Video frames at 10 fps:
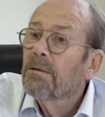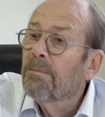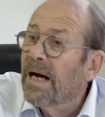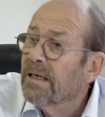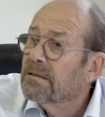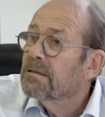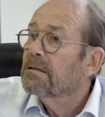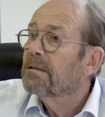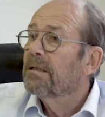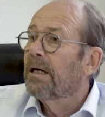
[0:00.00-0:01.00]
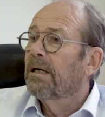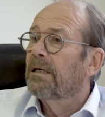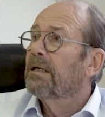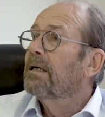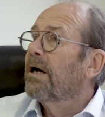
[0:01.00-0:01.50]
banks,
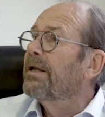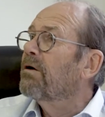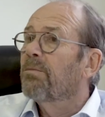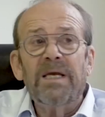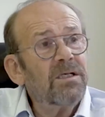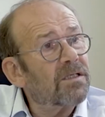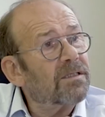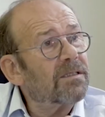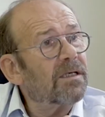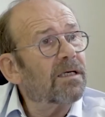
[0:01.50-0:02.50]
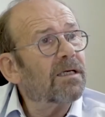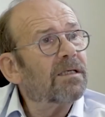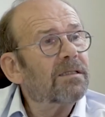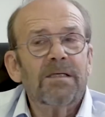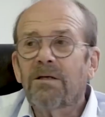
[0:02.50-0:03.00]
on our benches.
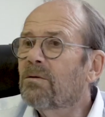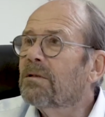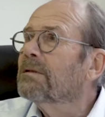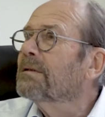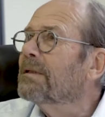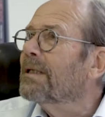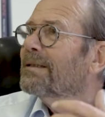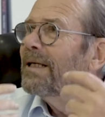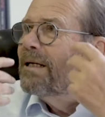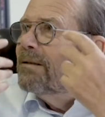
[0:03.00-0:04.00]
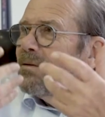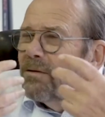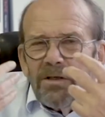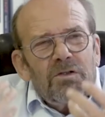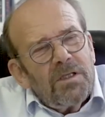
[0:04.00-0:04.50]
So
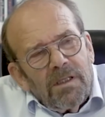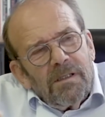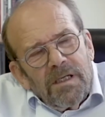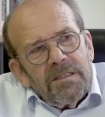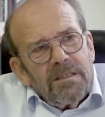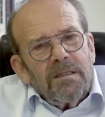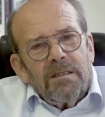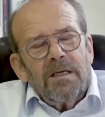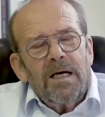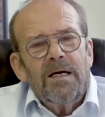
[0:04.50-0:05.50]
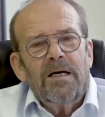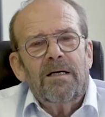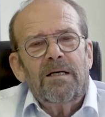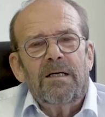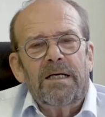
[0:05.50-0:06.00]
they still listen,
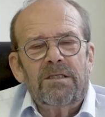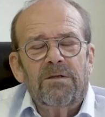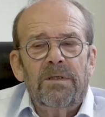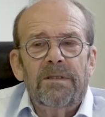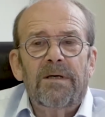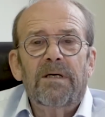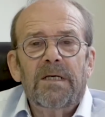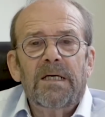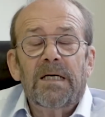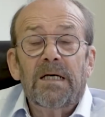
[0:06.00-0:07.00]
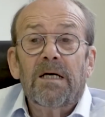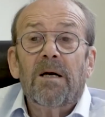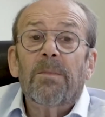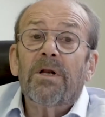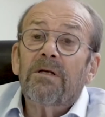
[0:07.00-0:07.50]
and so on.
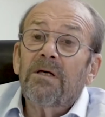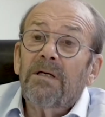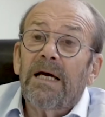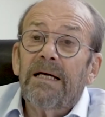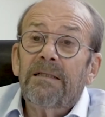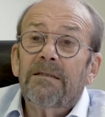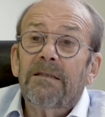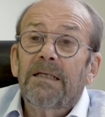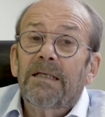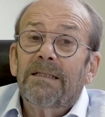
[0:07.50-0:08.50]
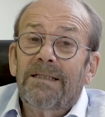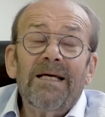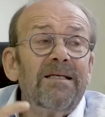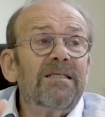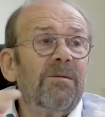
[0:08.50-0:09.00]
But on the other hand,
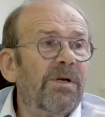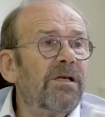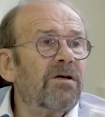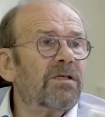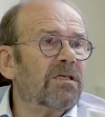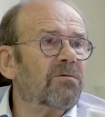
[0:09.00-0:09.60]
they discipline us as